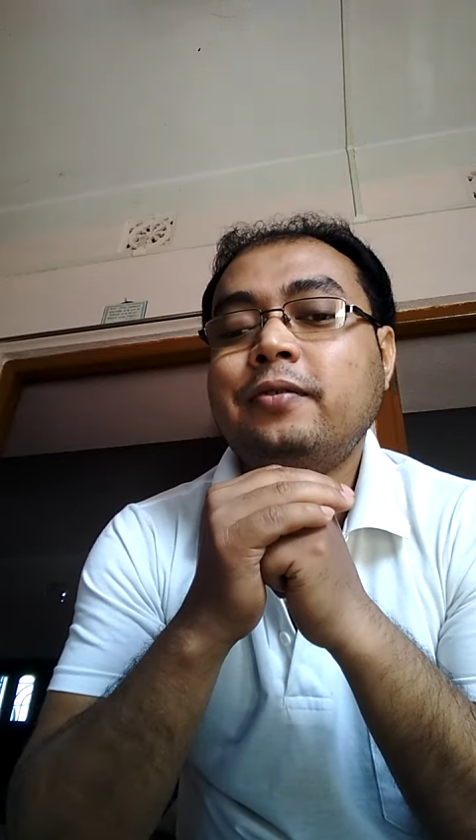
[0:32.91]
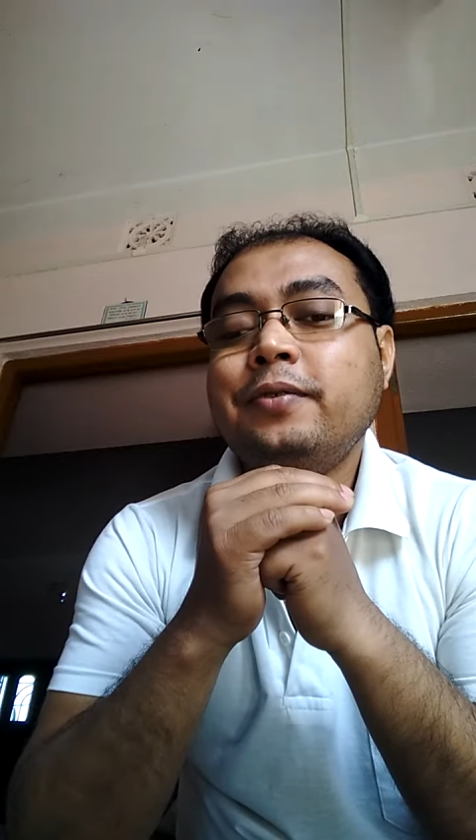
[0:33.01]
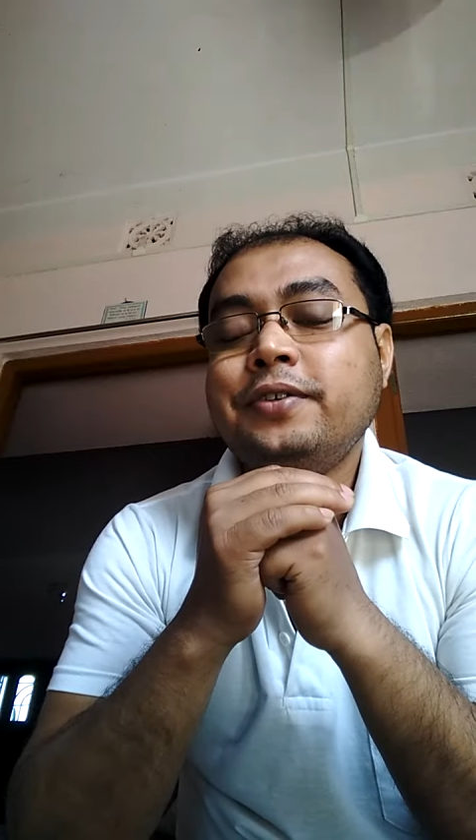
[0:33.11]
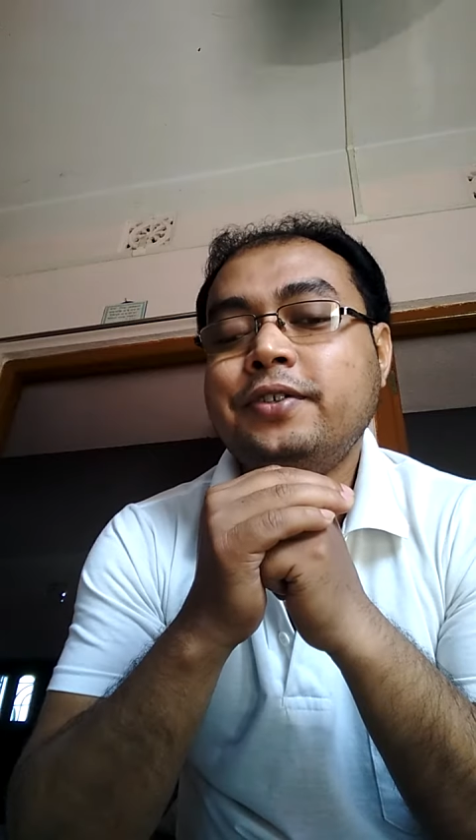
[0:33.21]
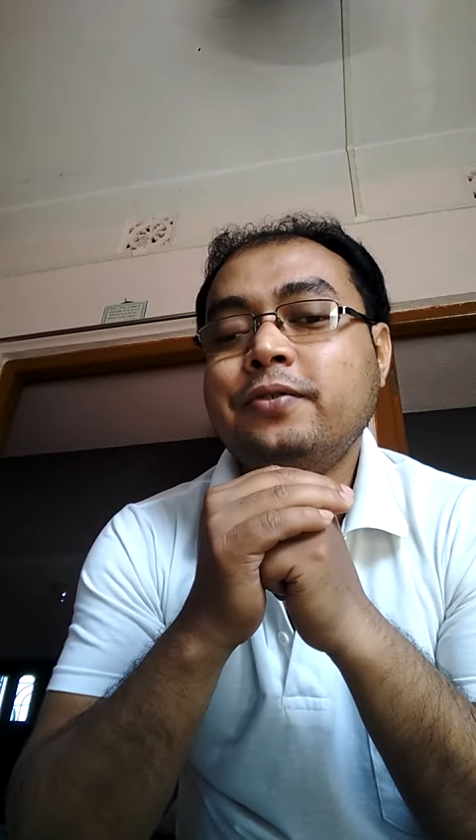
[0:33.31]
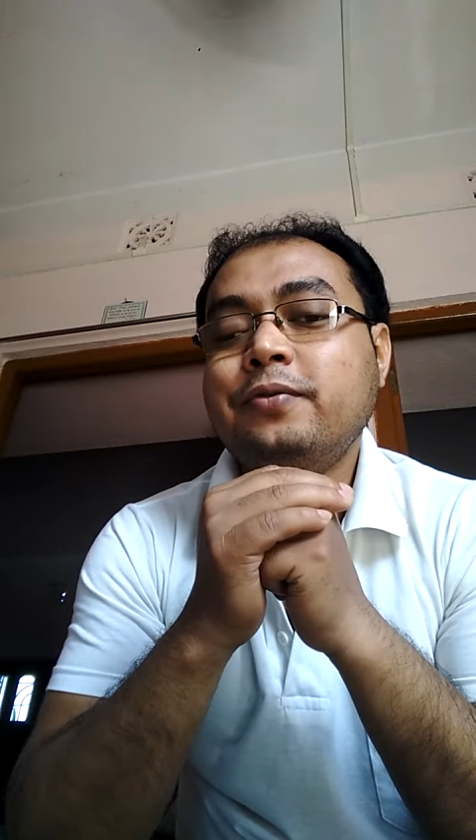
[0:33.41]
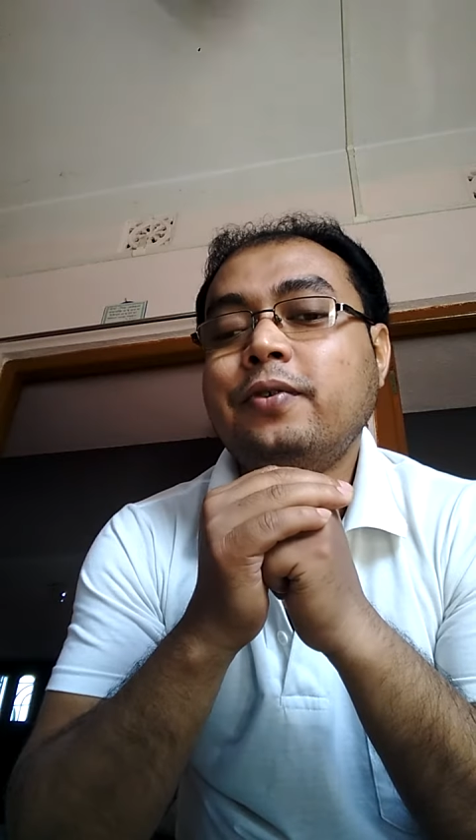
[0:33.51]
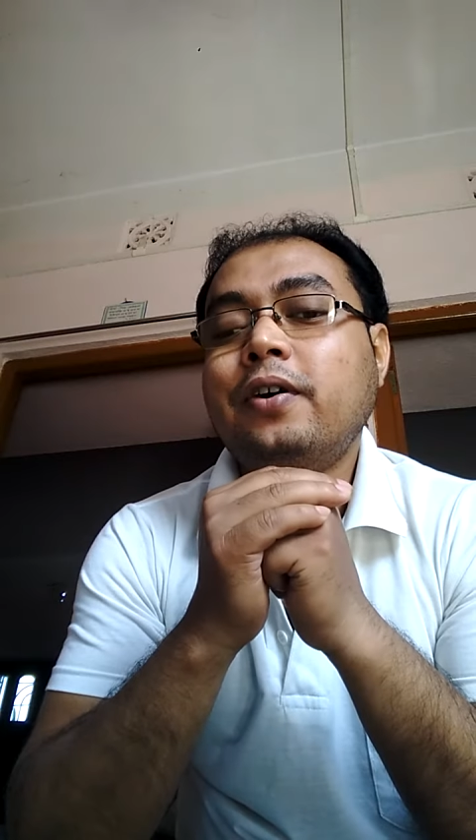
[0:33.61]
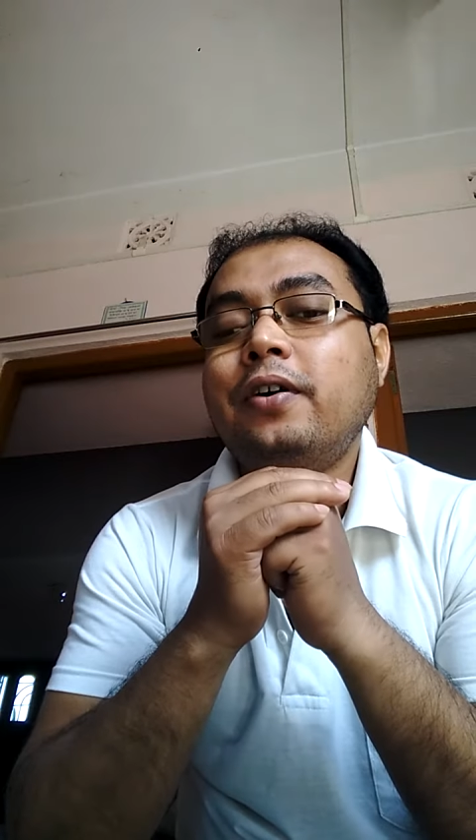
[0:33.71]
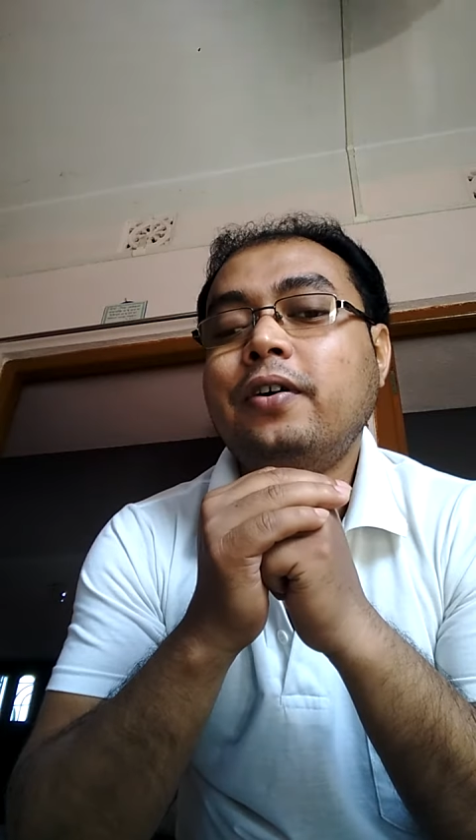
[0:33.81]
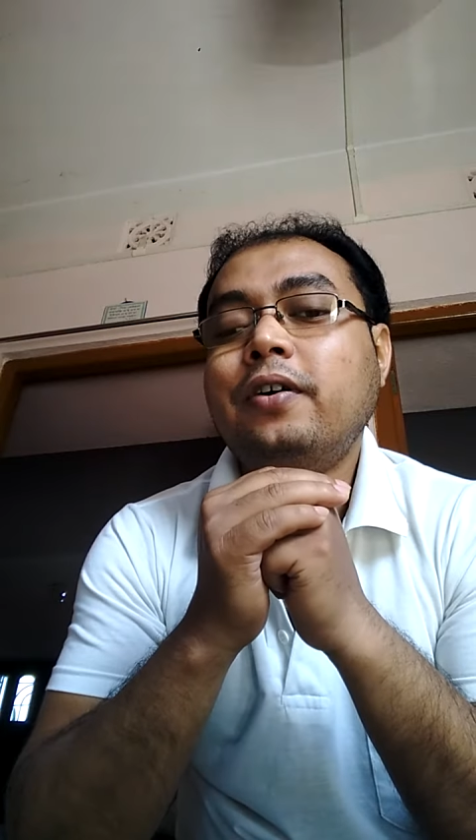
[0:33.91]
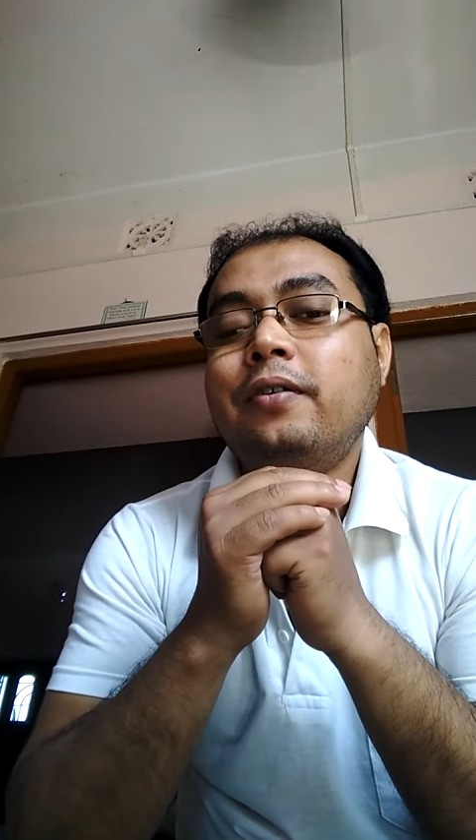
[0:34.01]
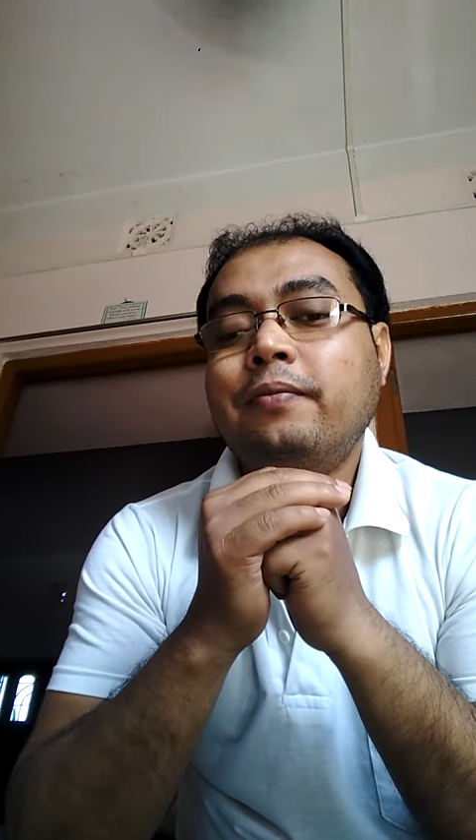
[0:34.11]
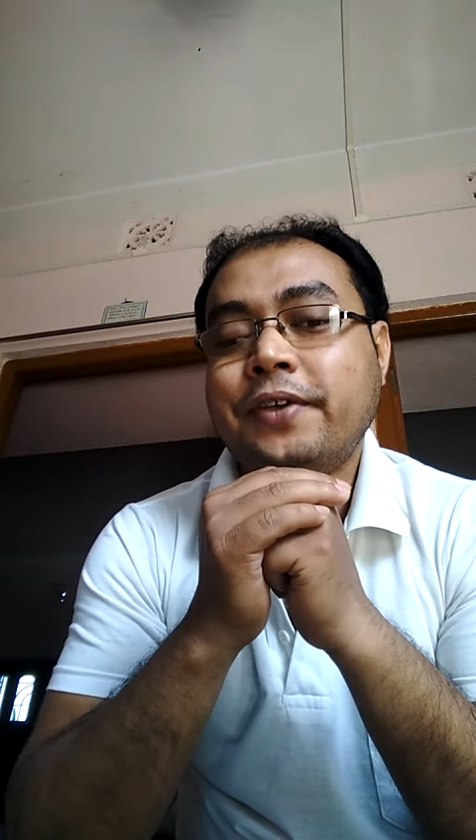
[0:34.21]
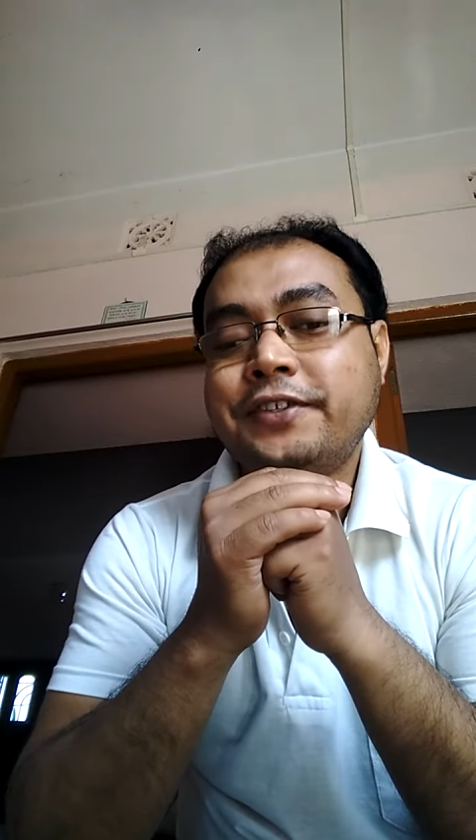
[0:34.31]
wish you
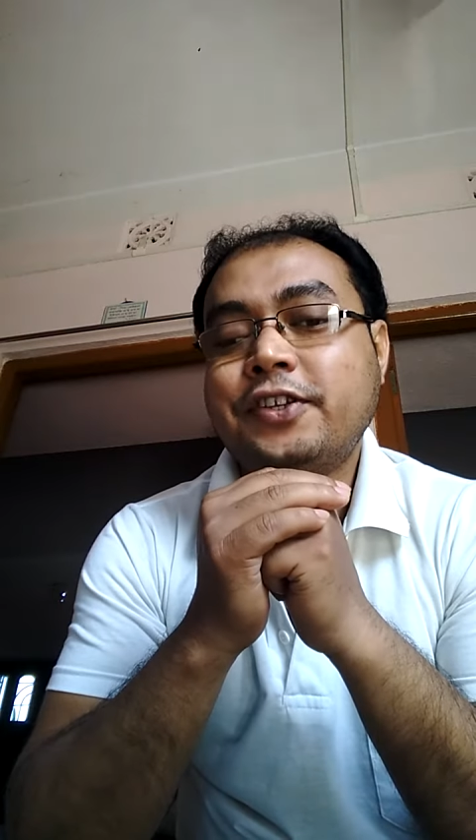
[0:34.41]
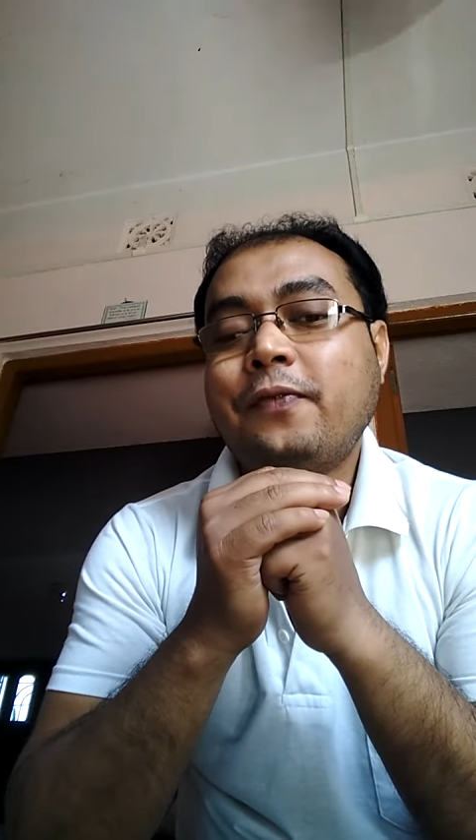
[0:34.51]
best